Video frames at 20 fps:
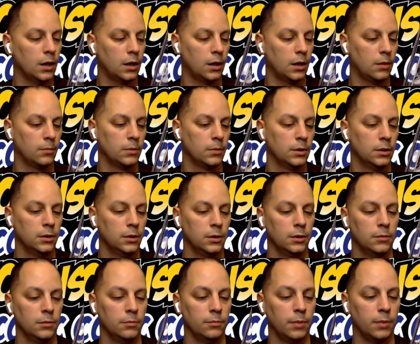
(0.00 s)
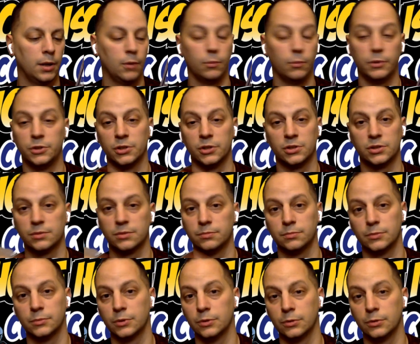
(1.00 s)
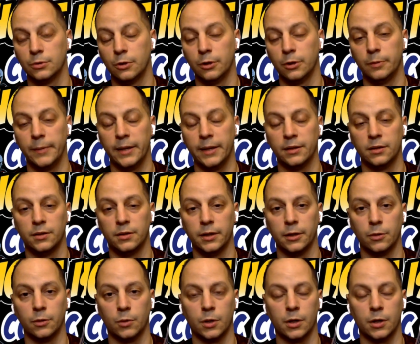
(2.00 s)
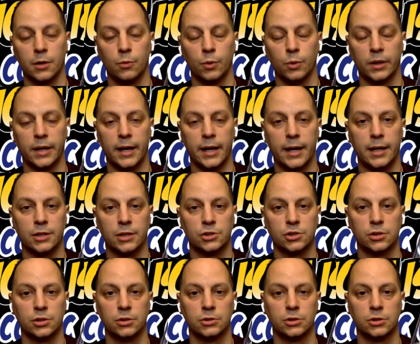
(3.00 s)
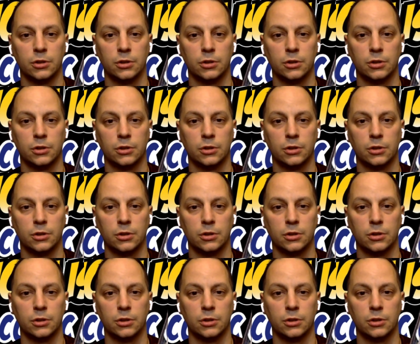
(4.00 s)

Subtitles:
But we just couldn't make the deal work with cash.